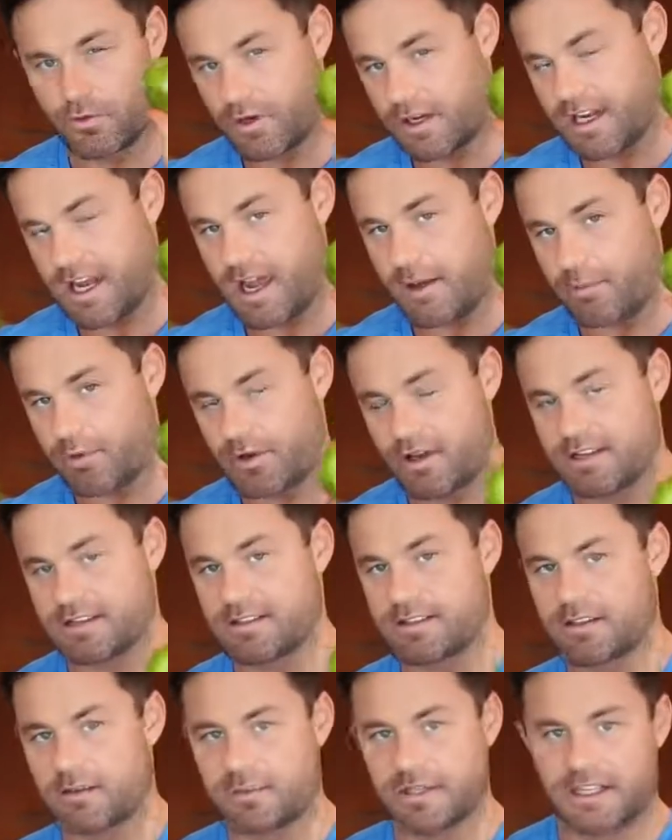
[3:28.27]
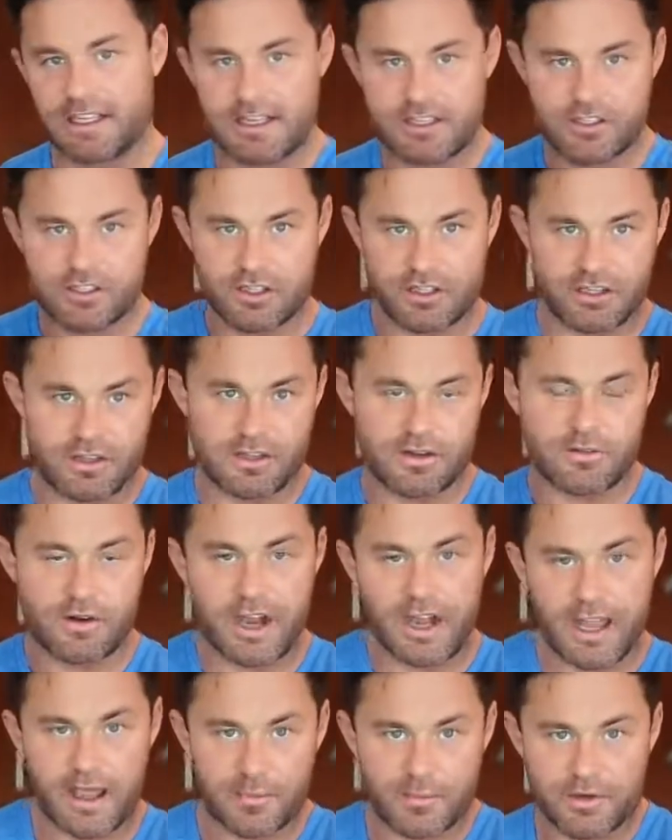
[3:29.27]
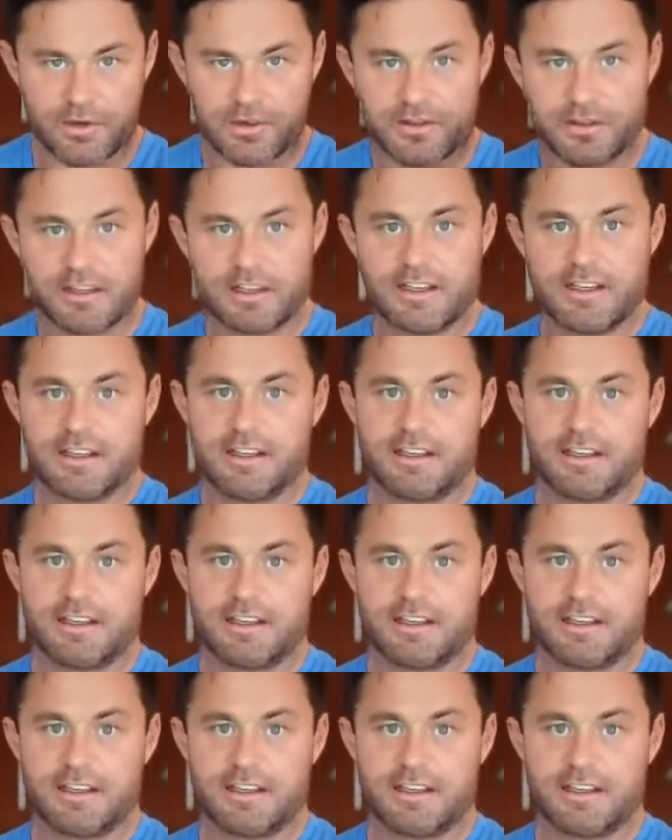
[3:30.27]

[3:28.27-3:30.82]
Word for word: Green apple has a little bit less sugar than red apple.